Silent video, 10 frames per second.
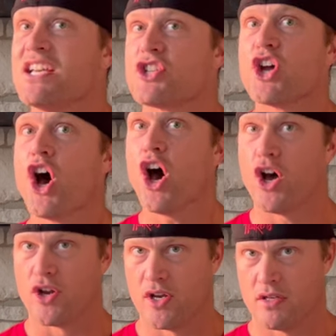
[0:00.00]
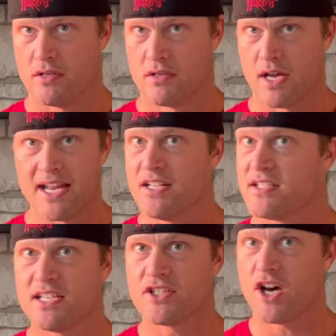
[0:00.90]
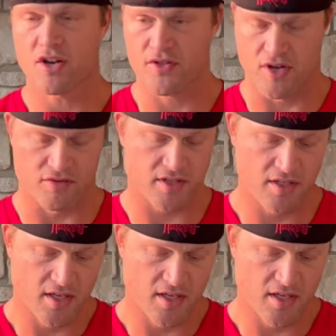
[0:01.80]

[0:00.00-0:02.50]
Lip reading: a ton. I didn't see a ton of those.